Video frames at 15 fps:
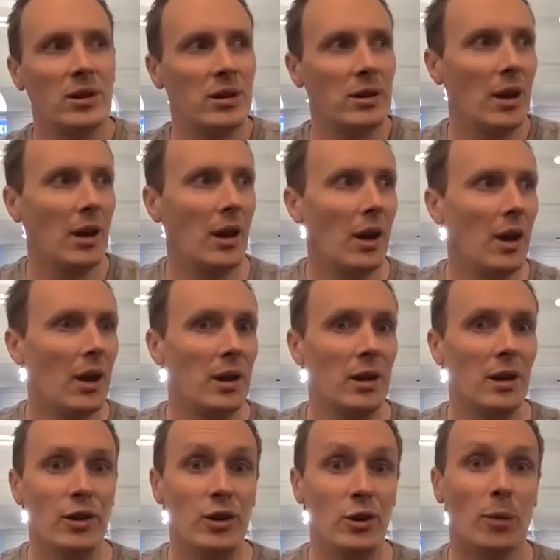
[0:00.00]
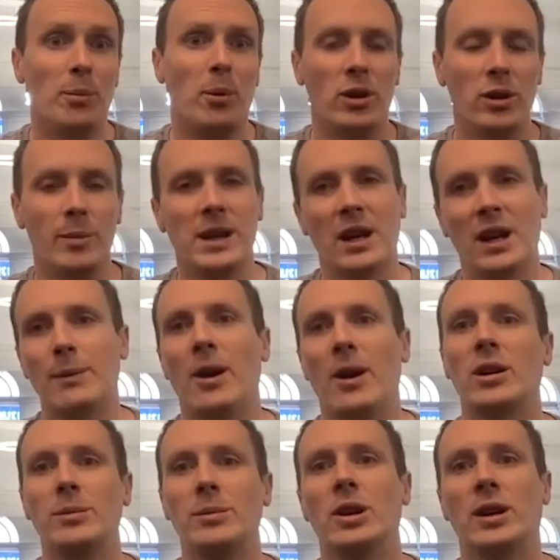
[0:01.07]
And you know, to your point at the beginning
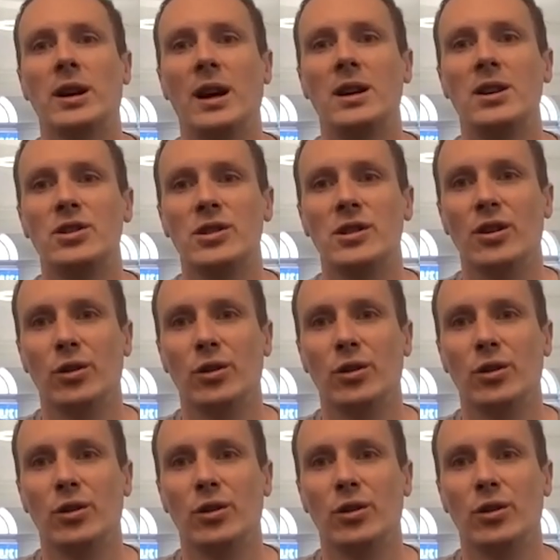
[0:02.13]
about communication,